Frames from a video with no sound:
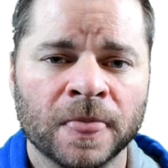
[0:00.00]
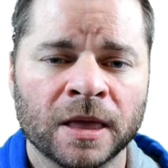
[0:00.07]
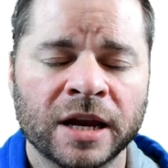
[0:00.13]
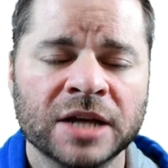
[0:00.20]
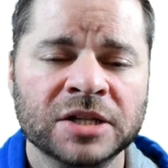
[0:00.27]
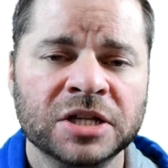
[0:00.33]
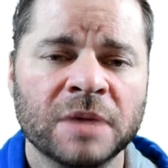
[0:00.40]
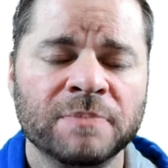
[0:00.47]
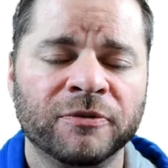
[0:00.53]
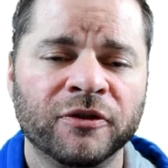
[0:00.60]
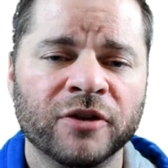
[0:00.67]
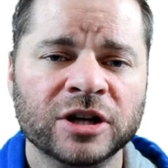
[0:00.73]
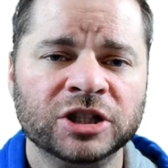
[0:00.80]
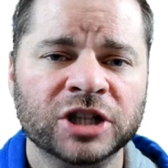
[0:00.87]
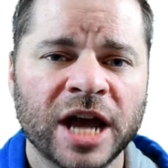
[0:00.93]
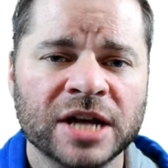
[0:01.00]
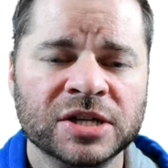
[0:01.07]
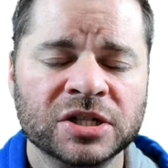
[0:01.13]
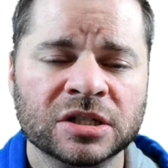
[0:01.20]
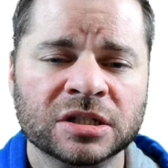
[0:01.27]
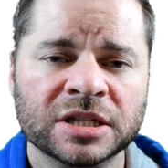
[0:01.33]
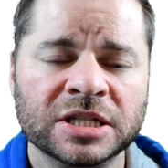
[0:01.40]
Next up, Fred
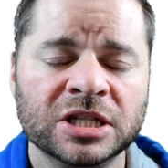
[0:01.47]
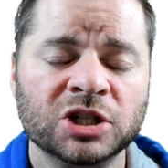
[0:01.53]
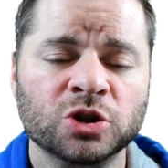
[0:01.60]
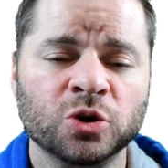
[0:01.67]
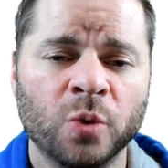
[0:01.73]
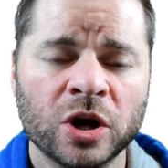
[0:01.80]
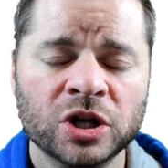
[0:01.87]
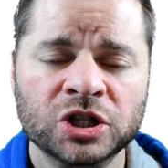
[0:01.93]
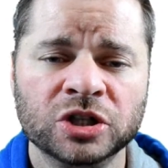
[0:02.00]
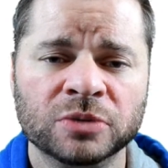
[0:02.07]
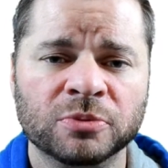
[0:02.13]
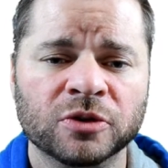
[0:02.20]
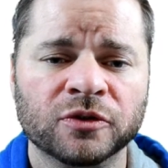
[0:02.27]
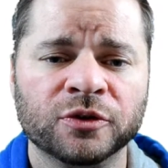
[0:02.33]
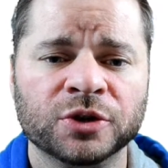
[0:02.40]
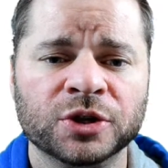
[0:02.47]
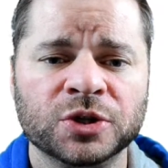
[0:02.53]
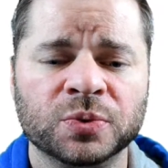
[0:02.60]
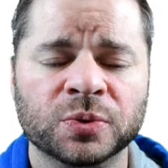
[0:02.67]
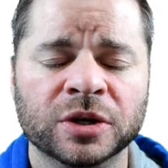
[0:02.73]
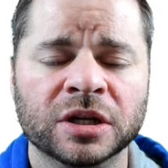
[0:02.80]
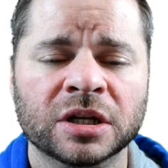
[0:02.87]
Jackson, listed as questionable for
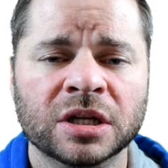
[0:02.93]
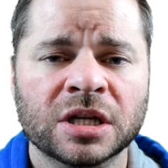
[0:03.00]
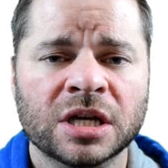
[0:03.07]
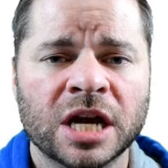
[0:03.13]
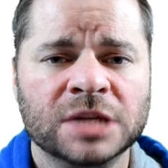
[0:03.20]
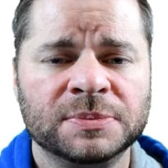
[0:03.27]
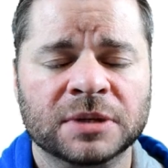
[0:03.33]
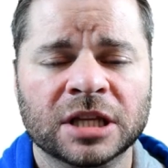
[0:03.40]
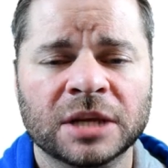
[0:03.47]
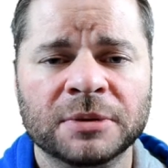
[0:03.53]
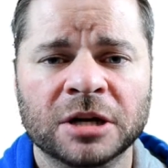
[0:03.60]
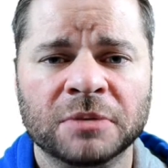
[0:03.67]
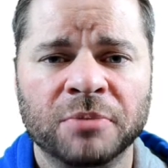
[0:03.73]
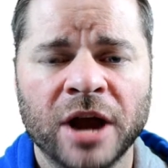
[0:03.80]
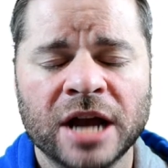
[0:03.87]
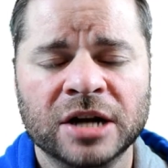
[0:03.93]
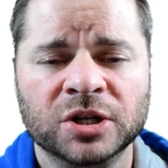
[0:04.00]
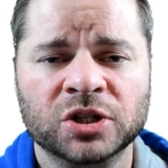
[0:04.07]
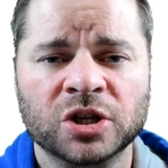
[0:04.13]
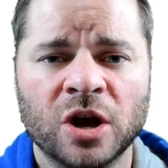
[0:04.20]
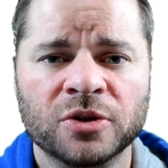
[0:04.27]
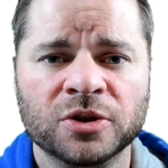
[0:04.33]
this one, has been limited in
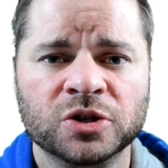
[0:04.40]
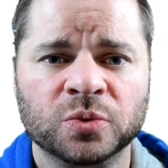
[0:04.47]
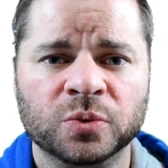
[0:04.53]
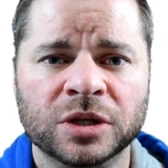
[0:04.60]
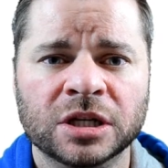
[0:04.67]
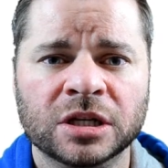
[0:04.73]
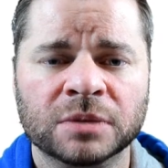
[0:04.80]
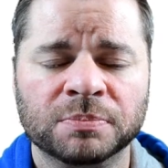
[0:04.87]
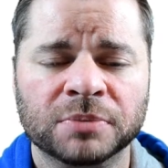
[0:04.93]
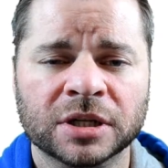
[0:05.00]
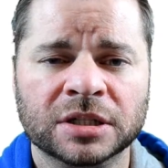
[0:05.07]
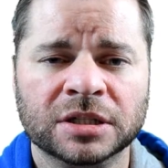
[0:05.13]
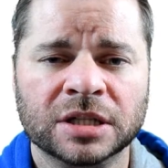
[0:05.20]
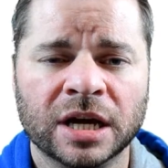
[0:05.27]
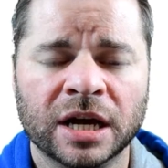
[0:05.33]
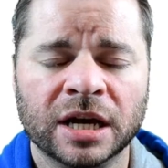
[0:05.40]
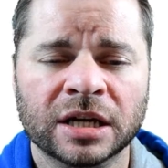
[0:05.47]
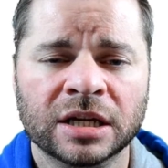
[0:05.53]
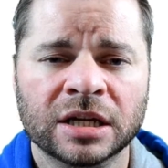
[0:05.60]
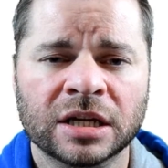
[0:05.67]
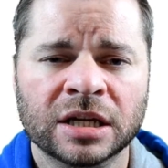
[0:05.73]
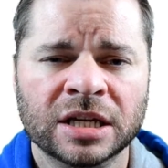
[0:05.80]
practice all this week,
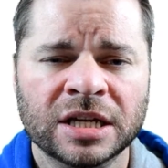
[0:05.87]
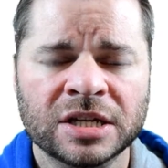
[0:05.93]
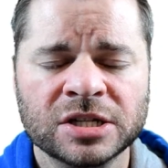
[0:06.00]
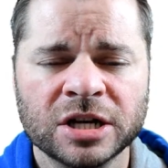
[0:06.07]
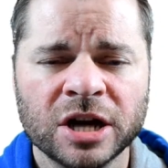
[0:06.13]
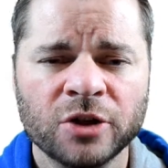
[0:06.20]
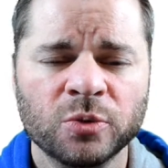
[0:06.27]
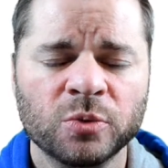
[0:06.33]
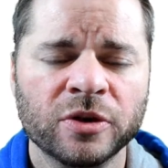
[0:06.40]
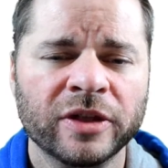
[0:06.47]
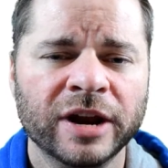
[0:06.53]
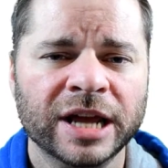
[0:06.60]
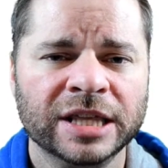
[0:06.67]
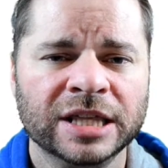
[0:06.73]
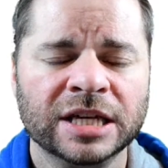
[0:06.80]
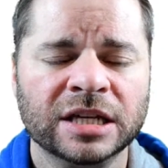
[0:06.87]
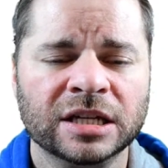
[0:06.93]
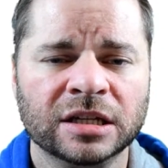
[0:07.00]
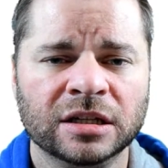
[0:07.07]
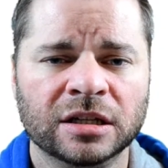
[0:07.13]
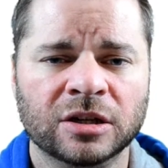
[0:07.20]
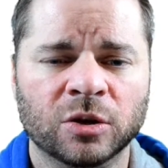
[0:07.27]
but he's another one that I think,
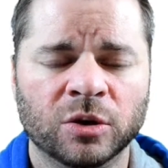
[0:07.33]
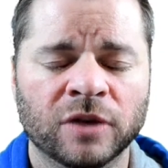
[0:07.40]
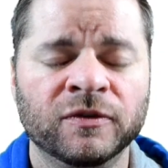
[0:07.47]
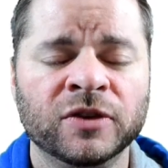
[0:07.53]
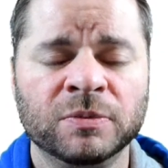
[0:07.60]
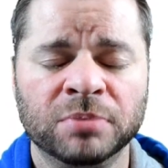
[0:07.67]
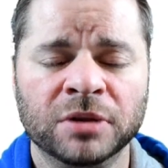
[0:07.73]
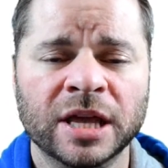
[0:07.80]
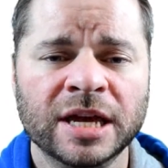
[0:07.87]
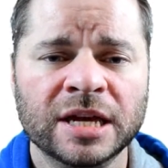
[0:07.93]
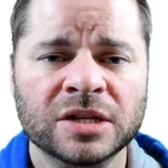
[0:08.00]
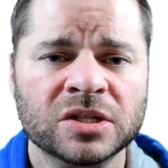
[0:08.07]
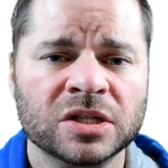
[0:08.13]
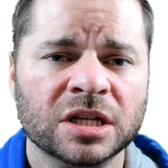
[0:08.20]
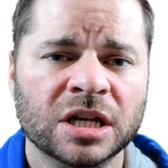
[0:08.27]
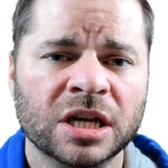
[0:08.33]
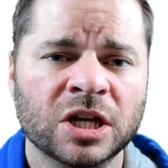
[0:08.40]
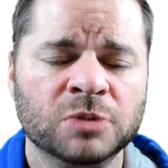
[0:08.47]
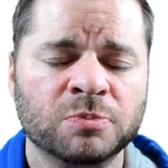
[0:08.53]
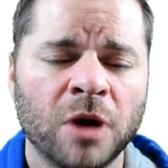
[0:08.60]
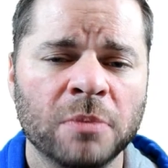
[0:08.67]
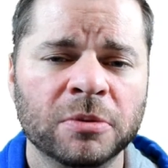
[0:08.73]
if he plays,
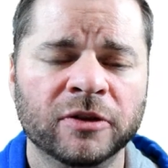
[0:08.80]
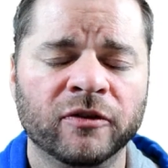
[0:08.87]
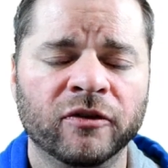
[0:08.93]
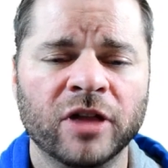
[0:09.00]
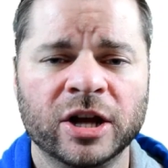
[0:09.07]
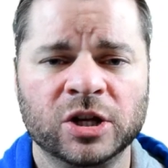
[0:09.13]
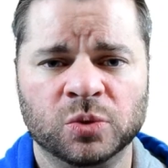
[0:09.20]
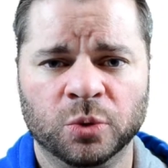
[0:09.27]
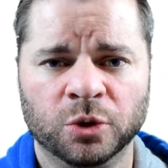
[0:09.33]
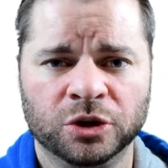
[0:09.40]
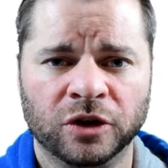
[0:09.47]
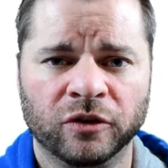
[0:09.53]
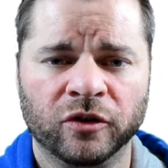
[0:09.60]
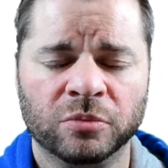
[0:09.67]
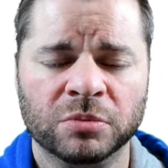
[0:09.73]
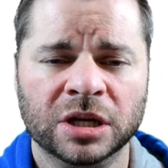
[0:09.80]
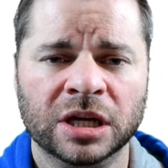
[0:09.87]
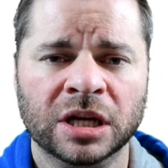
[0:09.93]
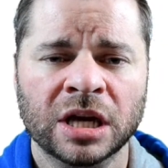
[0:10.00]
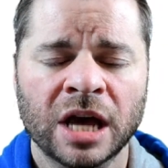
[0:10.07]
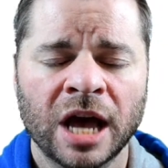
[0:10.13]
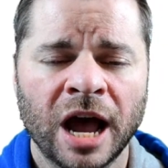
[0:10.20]
he's probably flex-worthy for
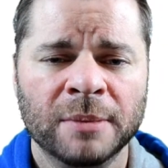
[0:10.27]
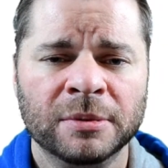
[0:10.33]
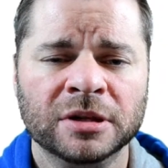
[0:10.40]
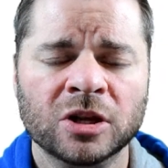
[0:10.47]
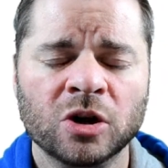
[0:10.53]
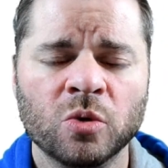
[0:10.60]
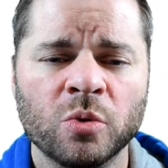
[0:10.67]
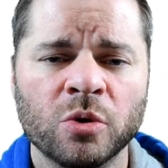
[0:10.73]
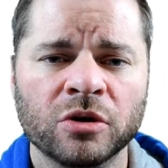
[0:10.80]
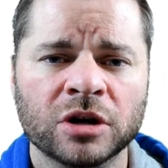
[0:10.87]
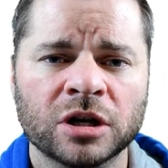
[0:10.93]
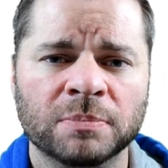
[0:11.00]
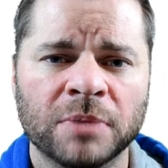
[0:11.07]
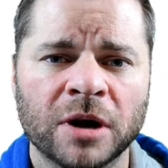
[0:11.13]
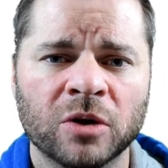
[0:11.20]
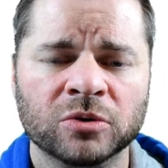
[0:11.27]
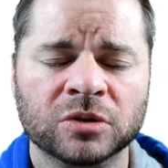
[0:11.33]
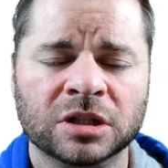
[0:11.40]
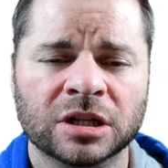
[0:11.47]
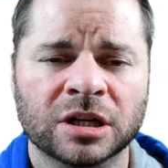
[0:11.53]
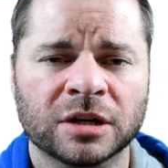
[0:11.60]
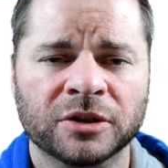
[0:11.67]
me. I'm a little worried
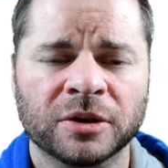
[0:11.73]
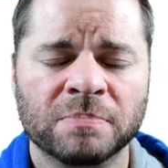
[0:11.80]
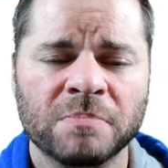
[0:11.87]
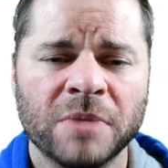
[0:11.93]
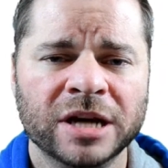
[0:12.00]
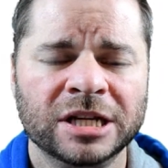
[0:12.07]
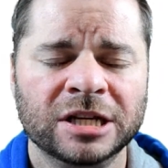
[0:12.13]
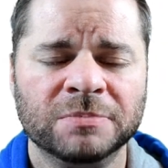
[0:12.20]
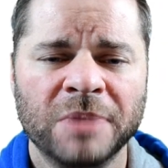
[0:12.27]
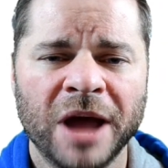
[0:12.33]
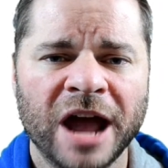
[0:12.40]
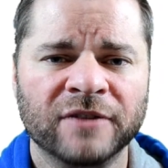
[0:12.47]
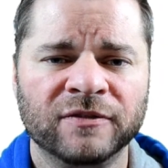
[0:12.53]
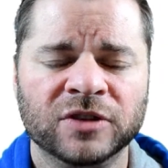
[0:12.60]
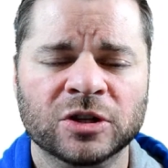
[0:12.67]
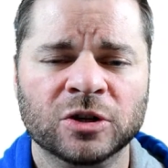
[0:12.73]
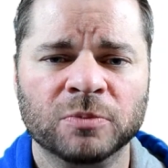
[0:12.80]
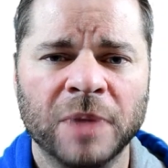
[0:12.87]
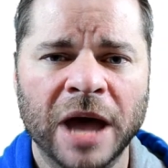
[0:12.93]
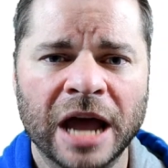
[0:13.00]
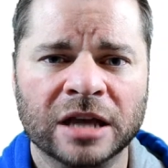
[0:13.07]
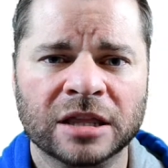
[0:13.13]
about the muddied backfield
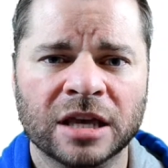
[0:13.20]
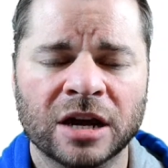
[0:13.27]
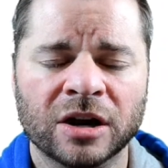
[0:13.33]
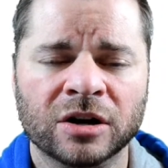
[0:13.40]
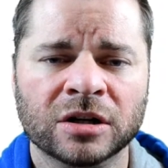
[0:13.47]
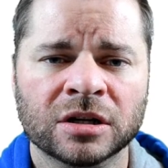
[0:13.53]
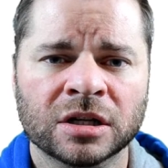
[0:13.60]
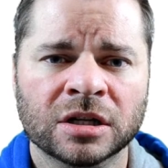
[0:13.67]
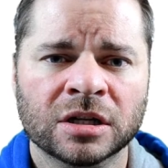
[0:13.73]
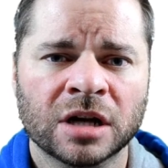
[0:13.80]
back there.